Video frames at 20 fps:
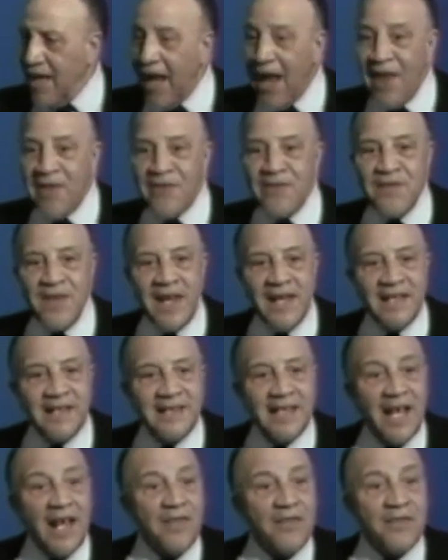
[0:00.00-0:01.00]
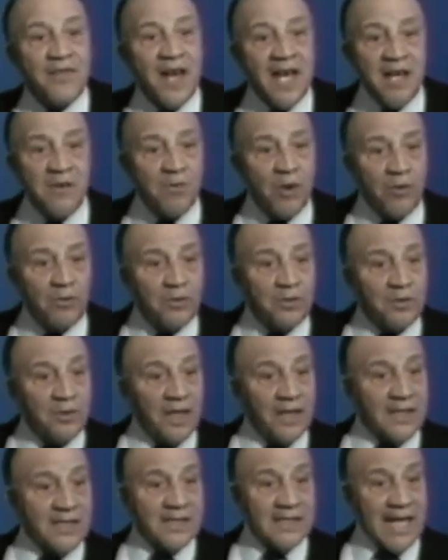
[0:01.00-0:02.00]
And then they won't
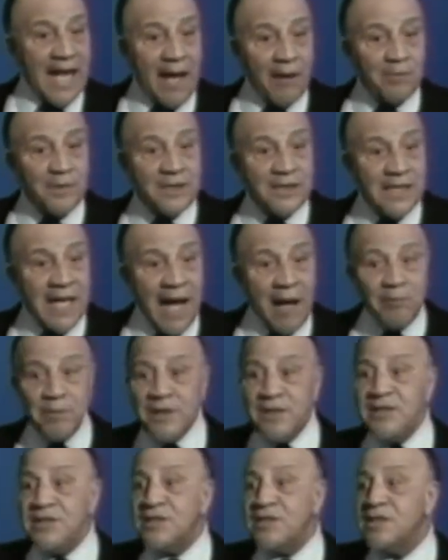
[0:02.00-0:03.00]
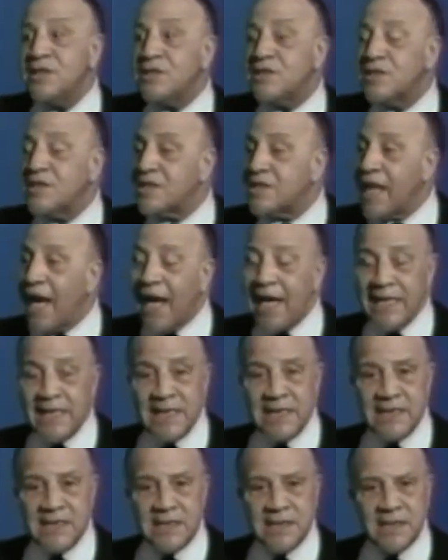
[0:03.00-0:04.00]
establish abolitionist
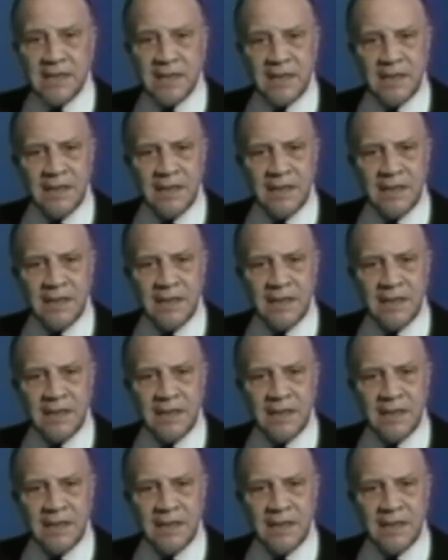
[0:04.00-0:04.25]
societies.